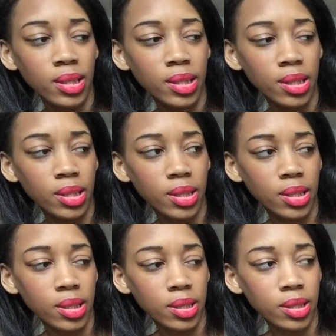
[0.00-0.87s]

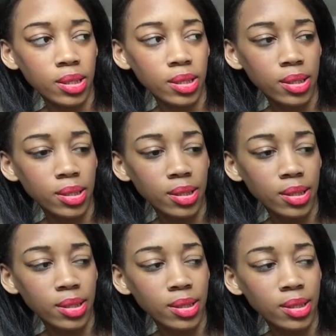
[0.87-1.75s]

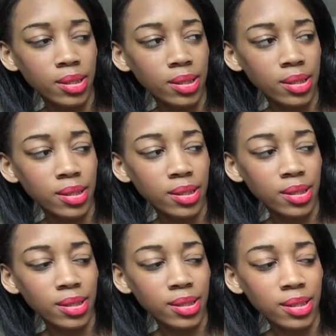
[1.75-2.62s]

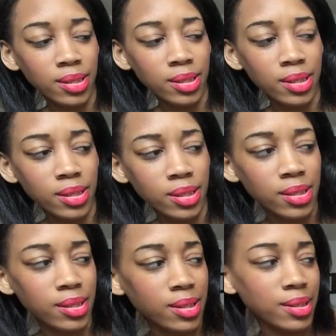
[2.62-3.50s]

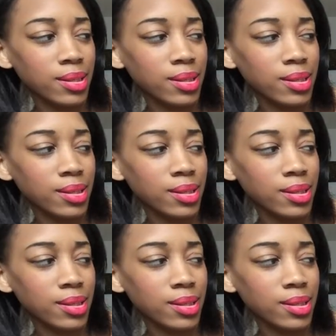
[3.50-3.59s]
No words are spoken by the person on screen.